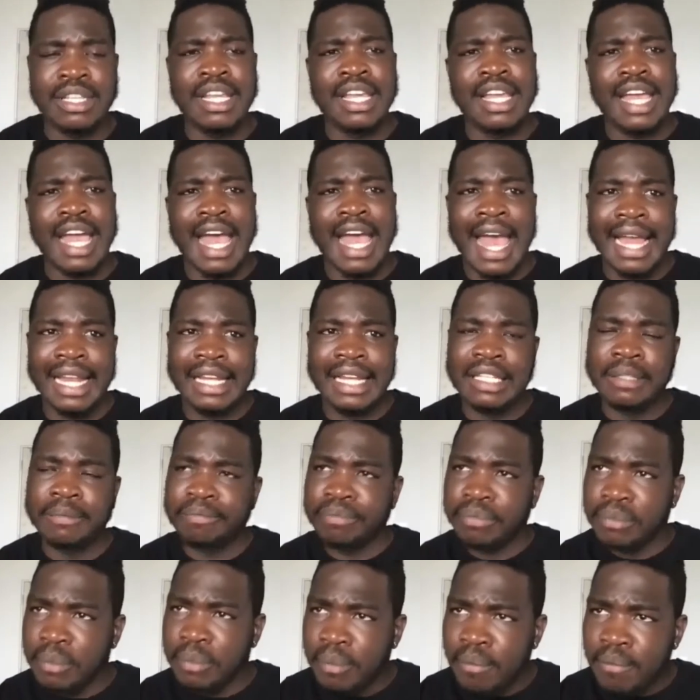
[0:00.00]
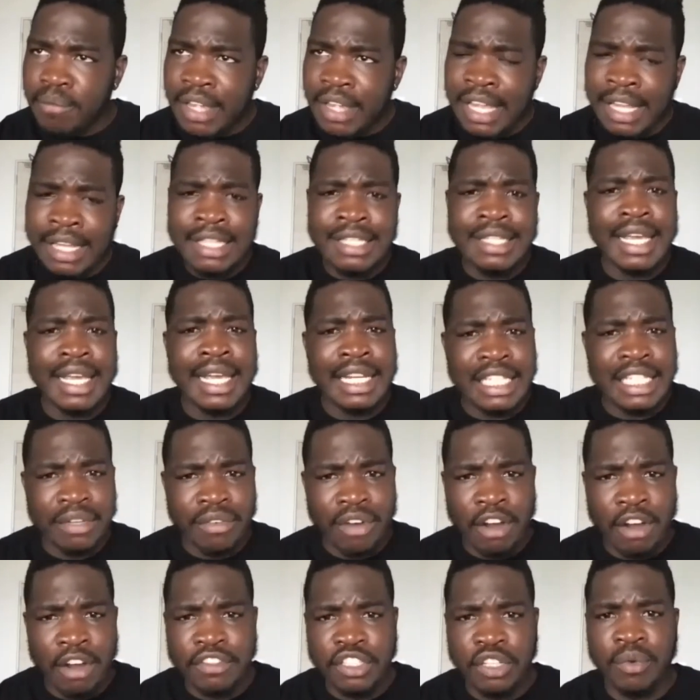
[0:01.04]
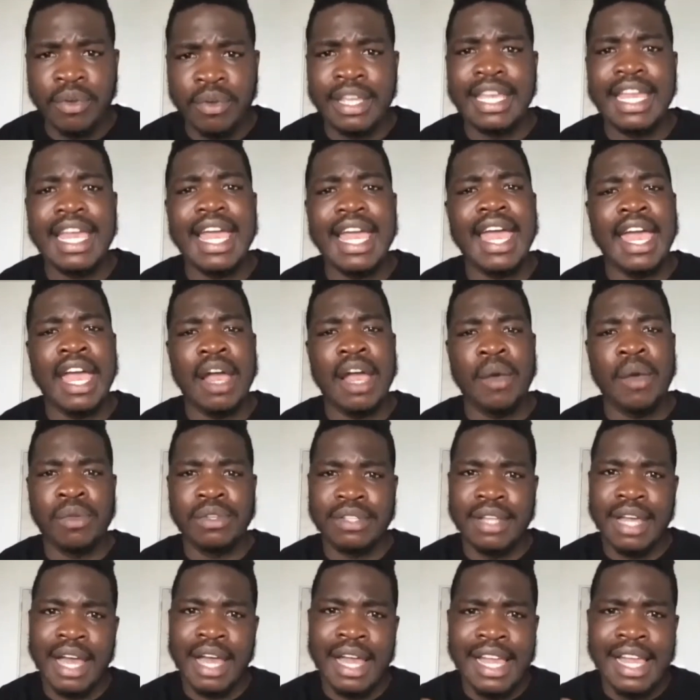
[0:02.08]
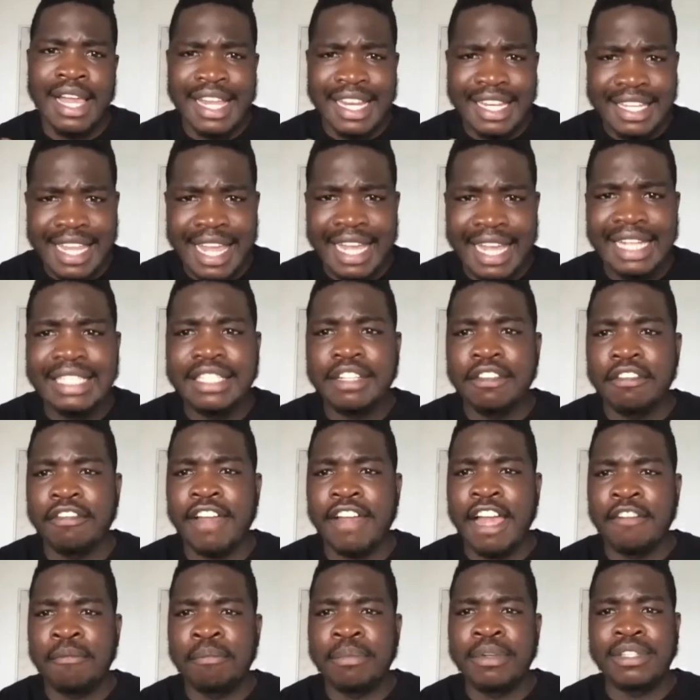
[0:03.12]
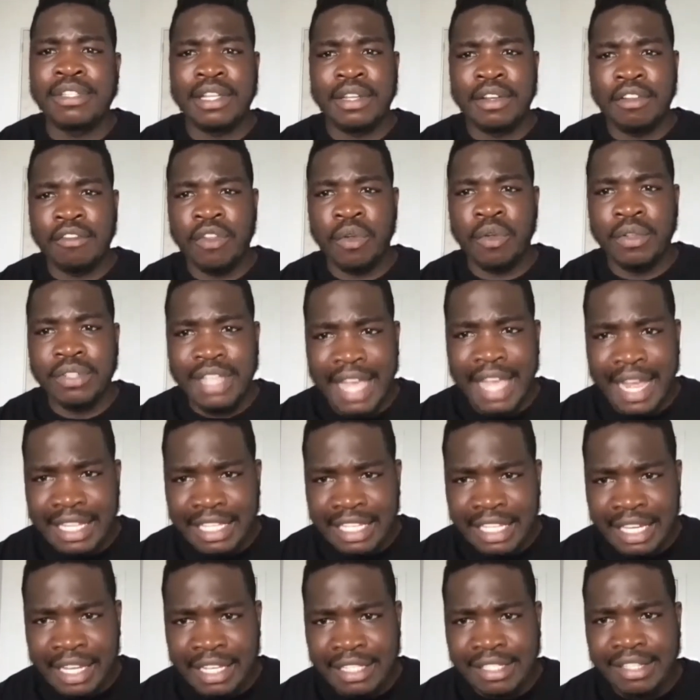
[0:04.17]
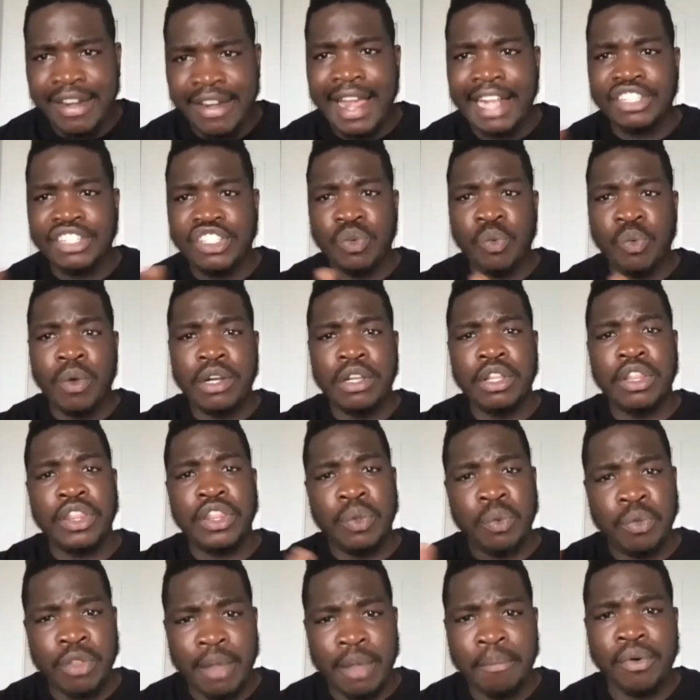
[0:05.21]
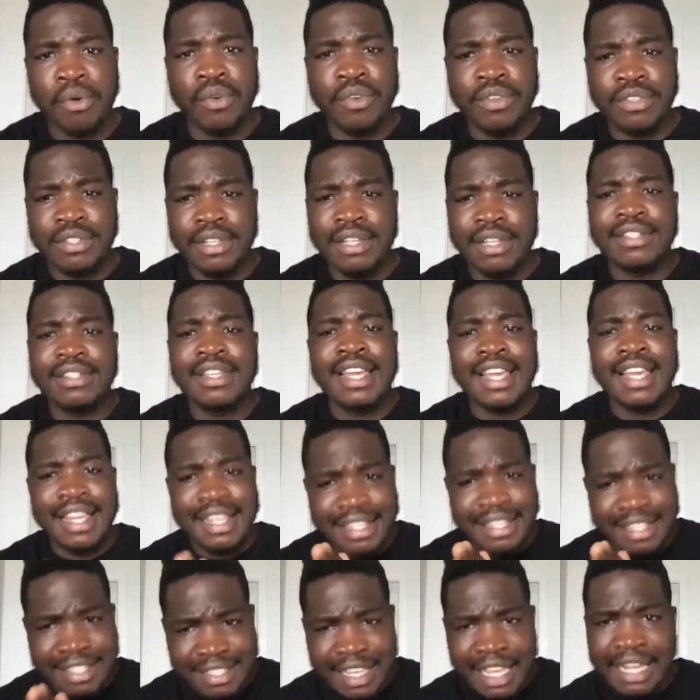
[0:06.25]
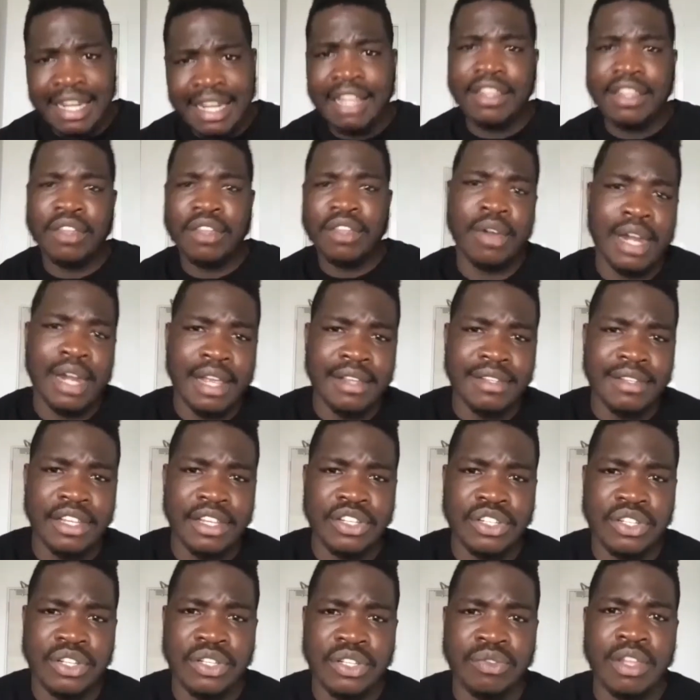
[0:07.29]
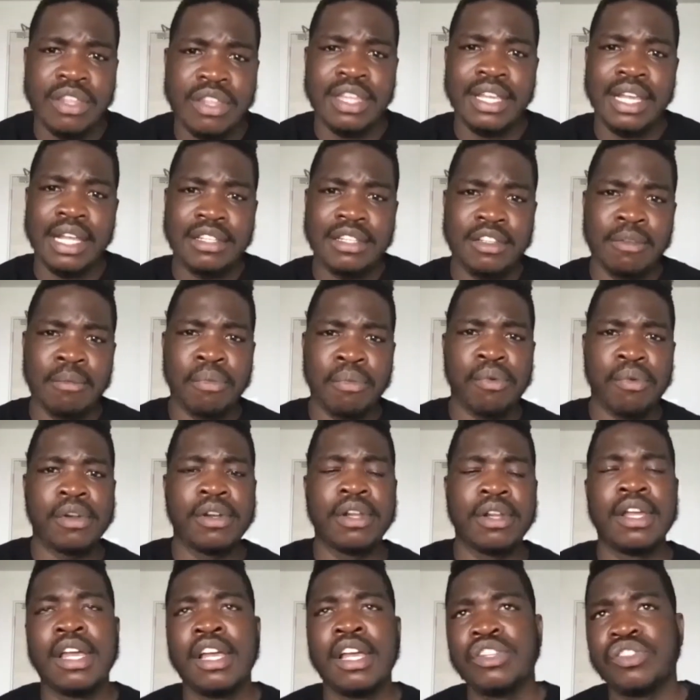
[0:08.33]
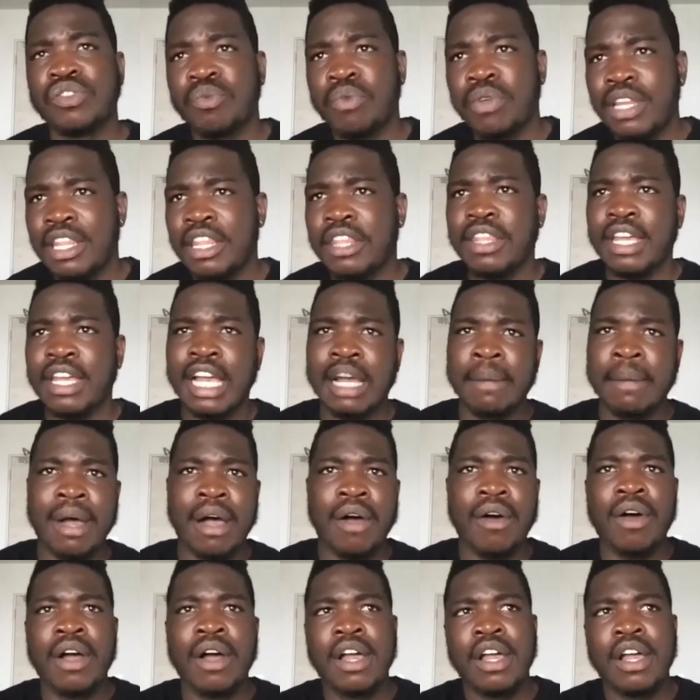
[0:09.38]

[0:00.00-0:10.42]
And data after a year was that 95% of those candidates that actually went through that process stayed at the organization. So I think it's important to really think about,